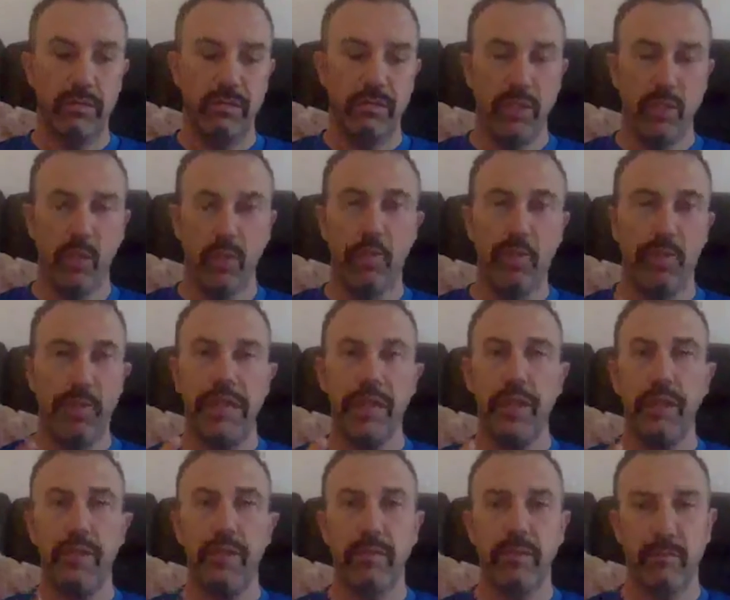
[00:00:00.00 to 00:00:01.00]

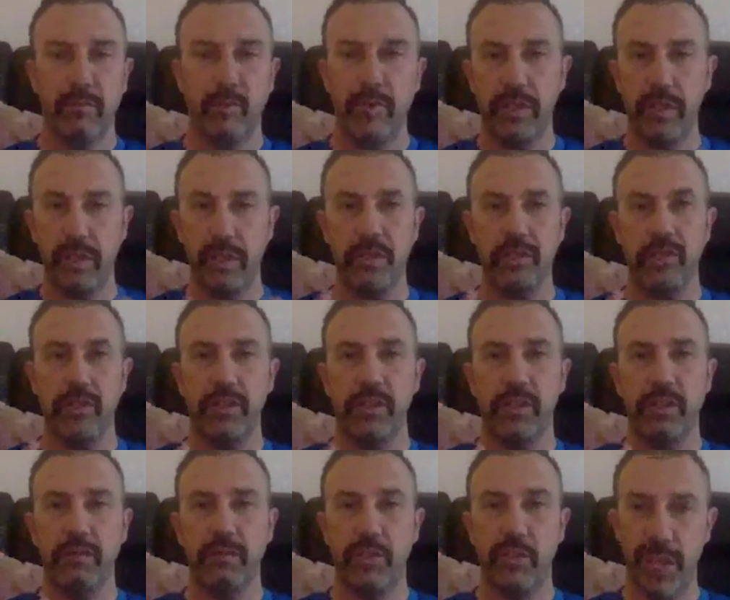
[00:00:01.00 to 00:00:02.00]
European,
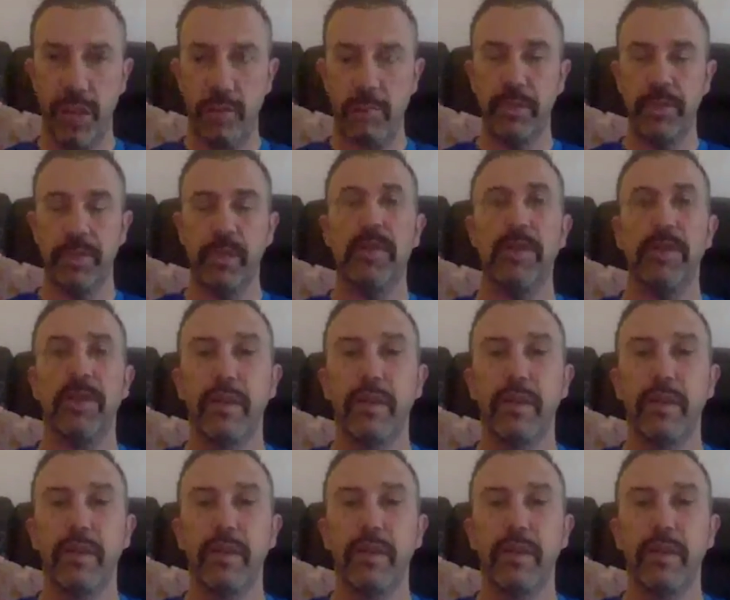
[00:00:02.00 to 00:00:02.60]
British champion,